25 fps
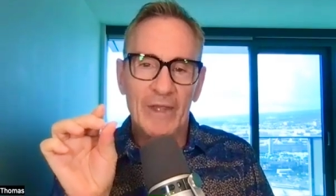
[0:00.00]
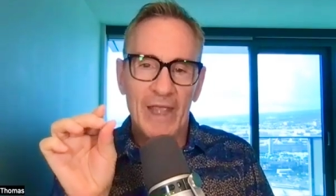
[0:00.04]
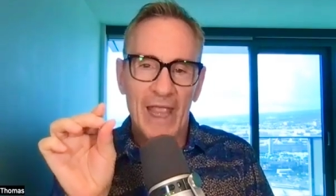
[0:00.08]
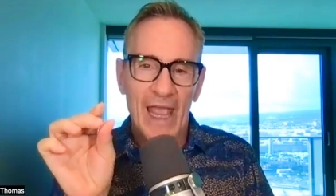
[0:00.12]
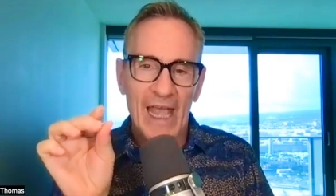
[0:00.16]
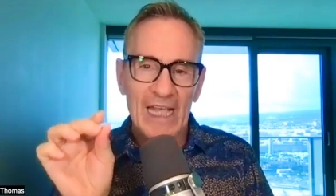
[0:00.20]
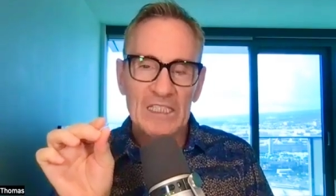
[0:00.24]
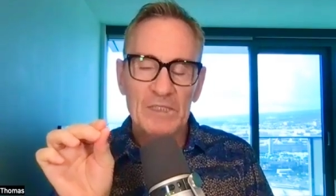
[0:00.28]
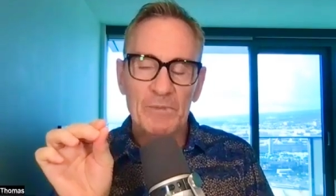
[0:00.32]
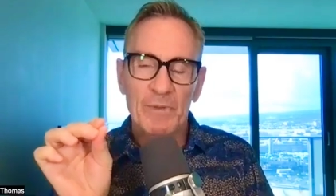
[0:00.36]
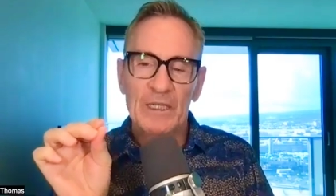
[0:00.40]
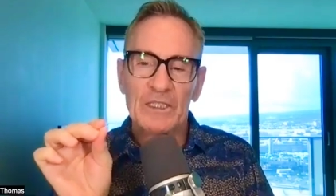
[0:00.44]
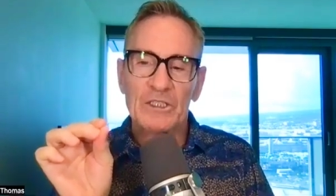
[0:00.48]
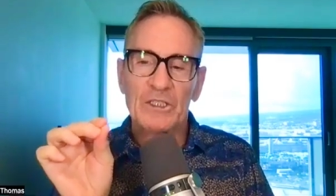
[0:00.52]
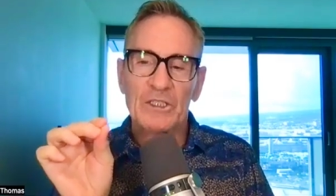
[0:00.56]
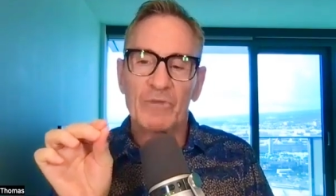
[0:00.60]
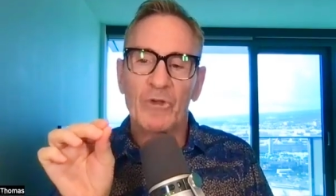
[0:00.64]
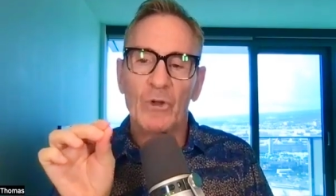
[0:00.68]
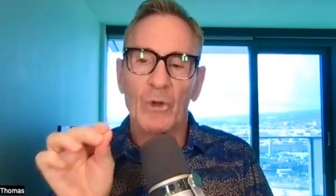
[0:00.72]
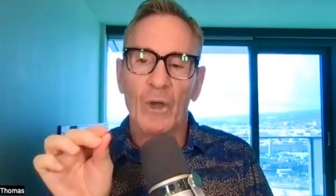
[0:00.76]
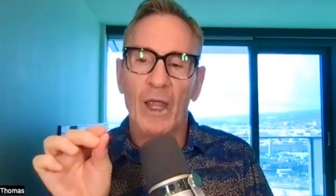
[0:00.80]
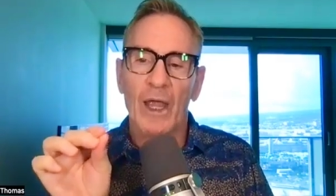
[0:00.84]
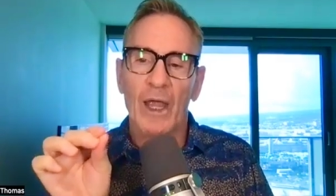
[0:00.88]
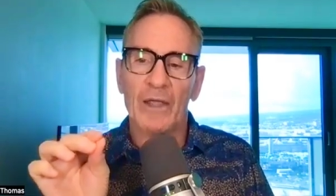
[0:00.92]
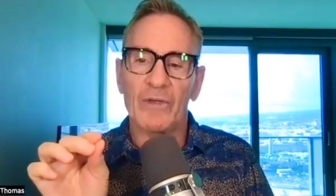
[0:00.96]
the aspects of
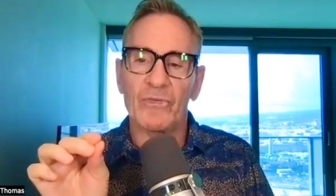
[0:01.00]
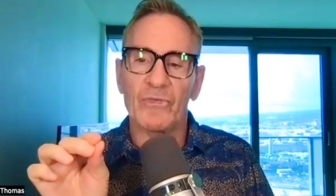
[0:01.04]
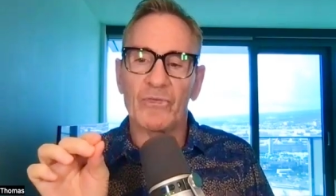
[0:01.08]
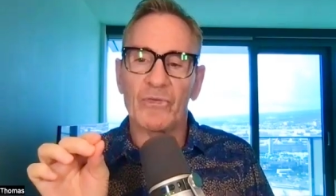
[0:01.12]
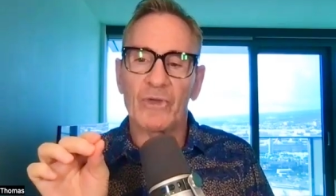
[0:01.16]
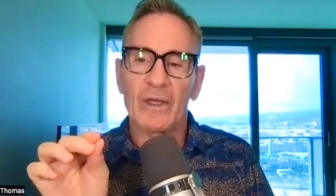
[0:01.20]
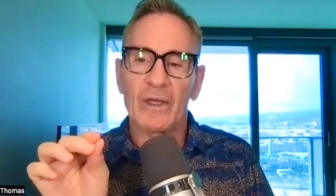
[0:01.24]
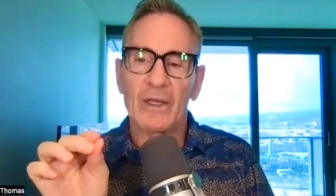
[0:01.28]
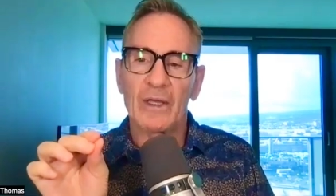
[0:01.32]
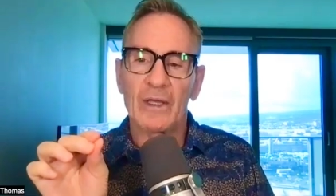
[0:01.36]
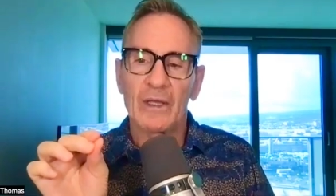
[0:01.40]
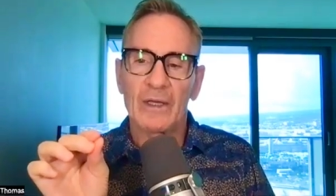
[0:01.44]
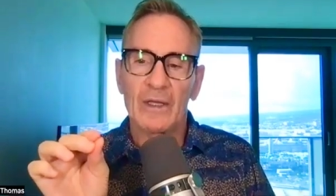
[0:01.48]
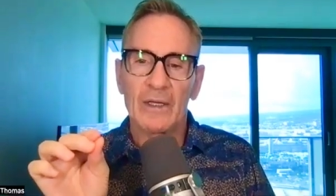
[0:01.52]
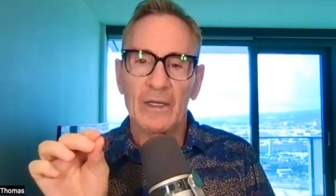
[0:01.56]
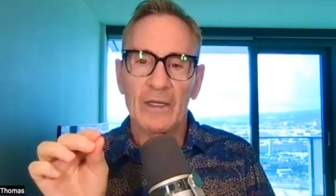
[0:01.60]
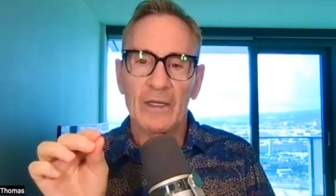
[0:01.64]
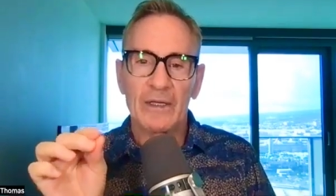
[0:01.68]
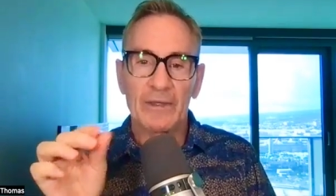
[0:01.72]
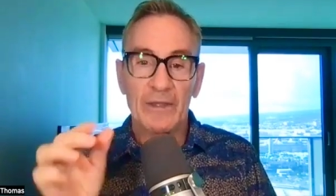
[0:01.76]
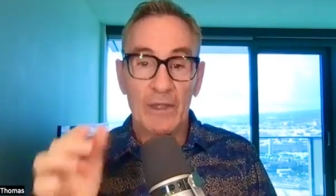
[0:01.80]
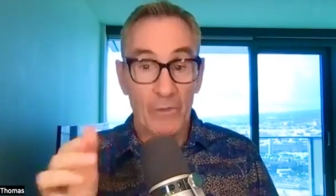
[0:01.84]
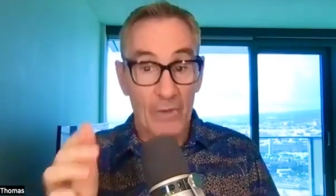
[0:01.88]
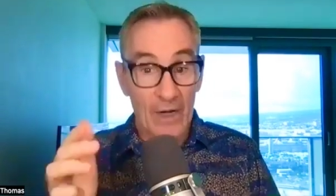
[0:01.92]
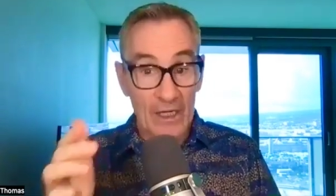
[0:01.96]
your life
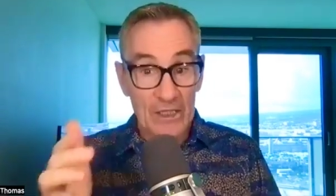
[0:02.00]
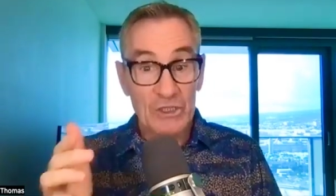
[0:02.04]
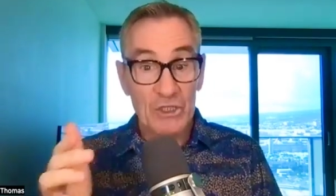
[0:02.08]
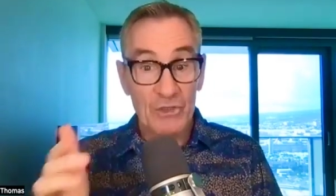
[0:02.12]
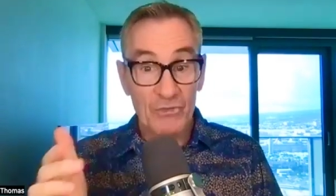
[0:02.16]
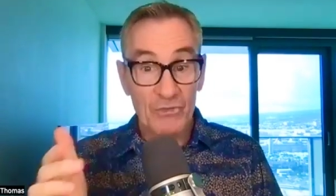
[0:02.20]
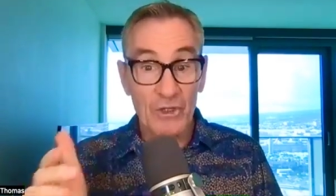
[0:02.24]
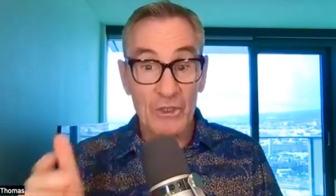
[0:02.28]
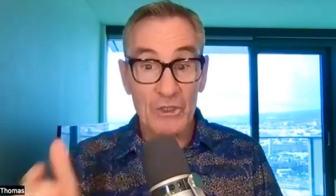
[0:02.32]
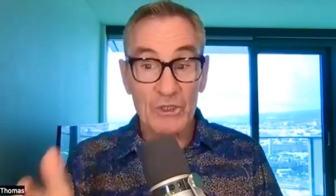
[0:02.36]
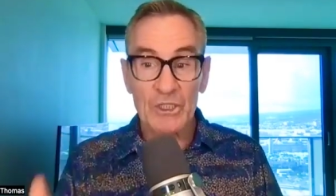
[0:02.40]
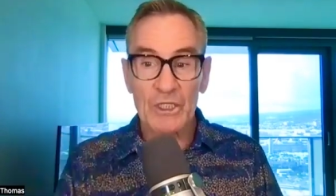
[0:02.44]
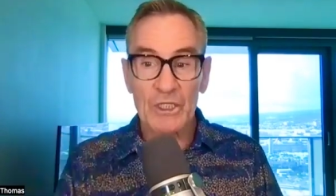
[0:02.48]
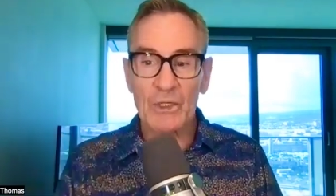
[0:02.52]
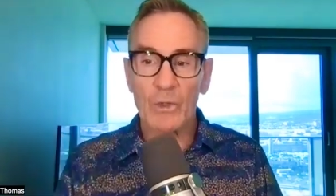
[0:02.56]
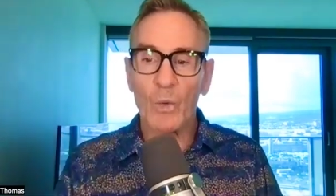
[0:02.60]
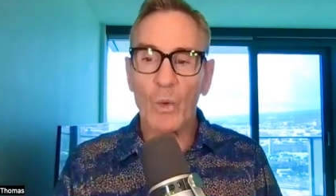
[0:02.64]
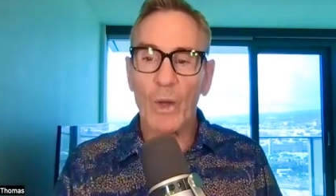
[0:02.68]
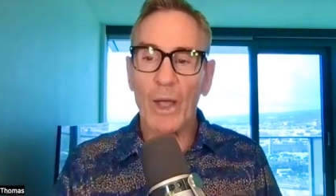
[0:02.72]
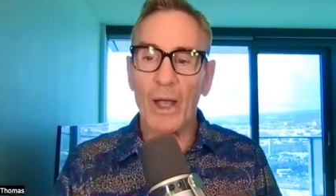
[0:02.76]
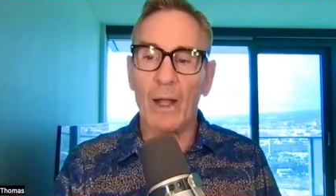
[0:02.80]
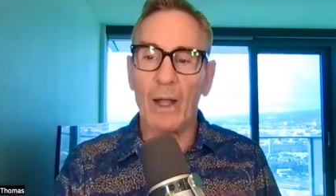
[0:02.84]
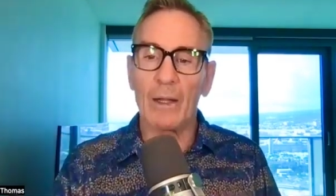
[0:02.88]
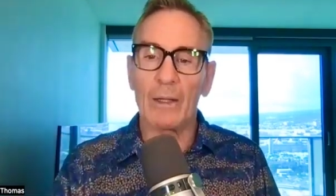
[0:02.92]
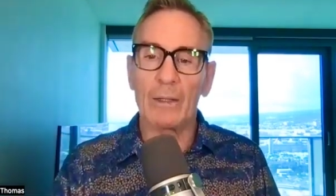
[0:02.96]
that are actually functioning
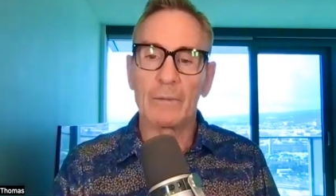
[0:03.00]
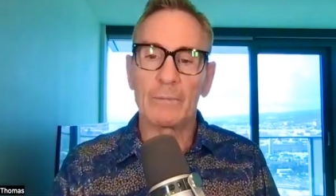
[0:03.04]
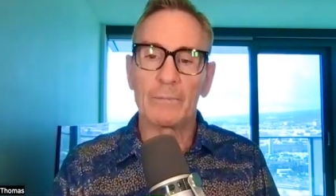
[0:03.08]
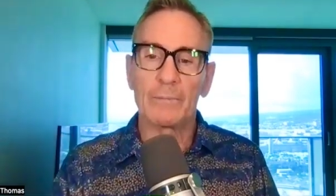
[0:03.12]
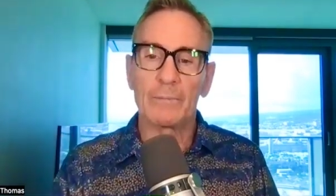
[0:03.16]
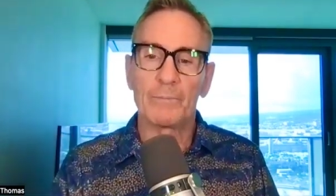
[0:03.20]
well.